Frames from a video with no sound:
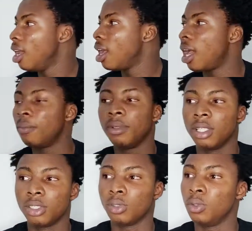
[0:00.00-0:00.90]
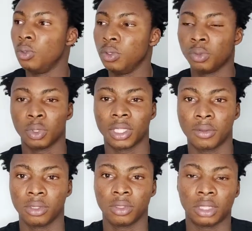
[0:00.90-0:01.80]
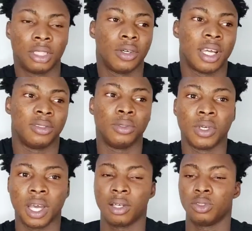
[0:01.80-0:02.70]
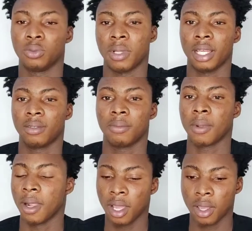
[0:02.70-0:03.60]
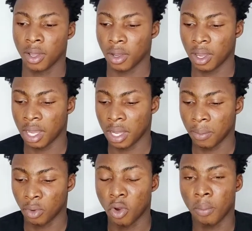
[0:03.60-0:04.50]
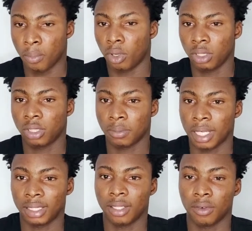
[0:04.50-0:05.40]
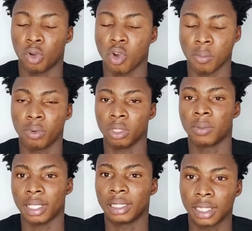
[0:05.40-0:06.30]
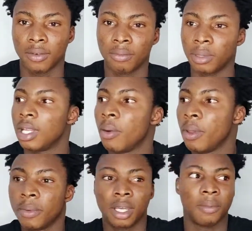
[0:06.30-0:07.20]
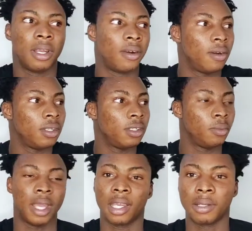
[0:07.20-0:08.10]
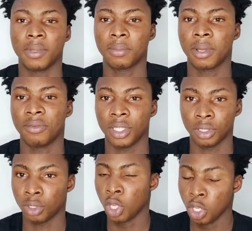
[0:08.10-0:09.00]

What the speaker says: I begin to lose what I want to say, or I don't know how to like comport myself or compose myself. But now people can be around anywhere. I can make my video.